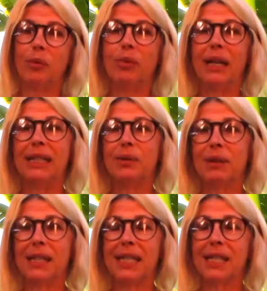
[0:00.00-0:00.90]
But
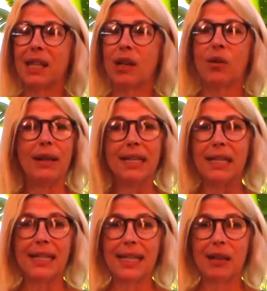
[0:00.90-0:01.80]
once these crazy
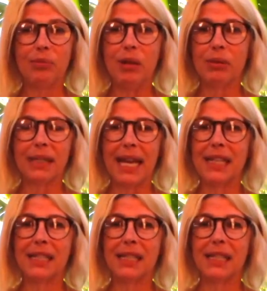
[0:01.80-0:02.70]
ideas get in people's
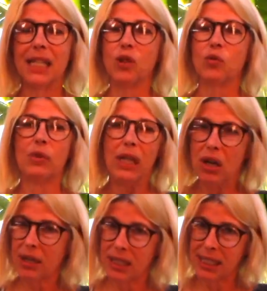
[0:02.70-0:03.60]
head, it's really
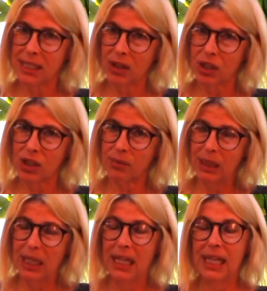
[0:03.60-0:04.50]
hard to dislodge them.
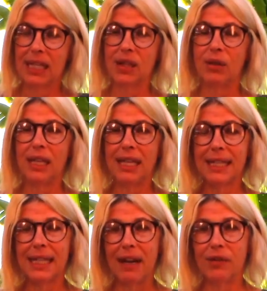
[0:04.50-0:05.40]
So they think
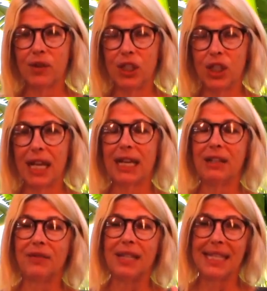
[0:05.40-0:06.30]
it's an aphrodisiac, and
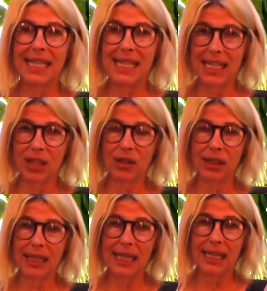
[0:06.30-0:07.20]
if they see a
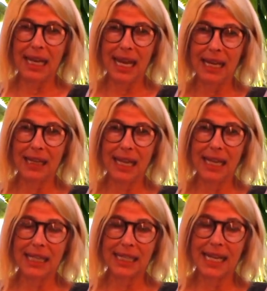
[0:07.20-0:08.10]
turtle laying, an egg,
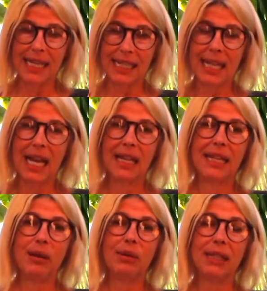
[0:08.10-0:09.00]
laying its nest,
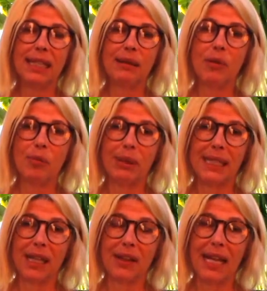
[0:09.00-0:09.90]
they will dig them up and
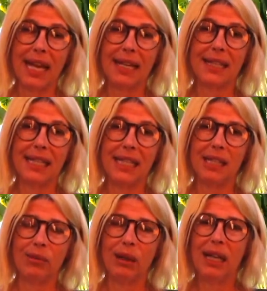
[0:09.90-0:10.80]
sell the eggs and eat
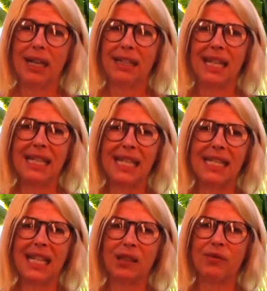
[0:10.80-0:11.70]
them. Then they
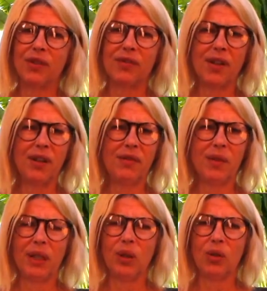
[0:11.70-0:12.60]
sell them for a very,
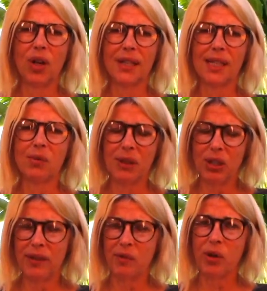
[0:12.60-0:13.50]
very low cost. It's really
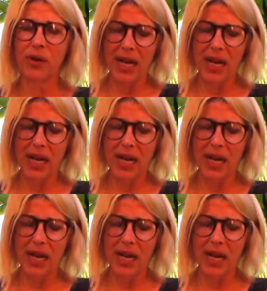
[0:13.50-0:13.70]
not even worth it.